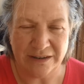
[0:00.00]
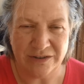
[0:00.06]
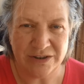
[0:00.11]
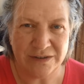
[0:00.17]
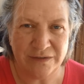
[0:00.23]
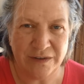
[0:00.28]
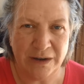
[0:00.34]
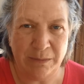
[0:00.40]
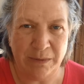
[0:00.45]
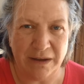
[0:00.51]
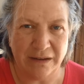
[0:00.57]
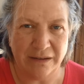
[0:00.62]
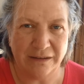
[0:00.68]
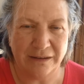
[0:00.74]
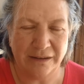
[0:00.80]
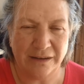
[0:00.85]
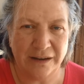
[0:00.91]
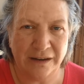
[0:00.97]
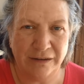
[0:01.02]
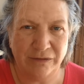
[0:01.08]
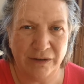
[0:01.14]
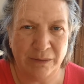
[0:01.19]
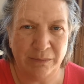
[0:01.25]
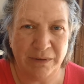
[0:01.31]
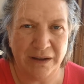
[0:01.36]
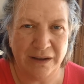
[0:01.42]
I kind of
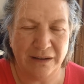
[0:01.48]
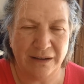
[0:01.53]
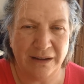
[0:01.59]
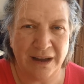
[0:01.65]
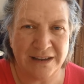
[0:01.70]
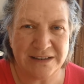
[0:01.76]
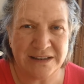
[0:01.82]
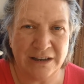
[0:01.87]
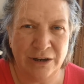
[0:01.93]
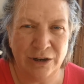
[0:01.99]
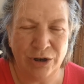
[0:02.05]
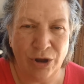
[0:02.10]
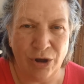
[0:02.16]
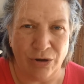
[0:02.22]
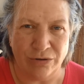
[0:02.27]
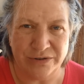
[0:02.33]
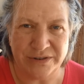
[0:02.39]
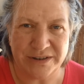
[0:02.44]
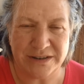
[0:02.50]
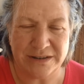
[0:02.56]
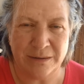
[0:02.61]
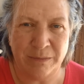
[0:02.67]
feel a bit at a loss,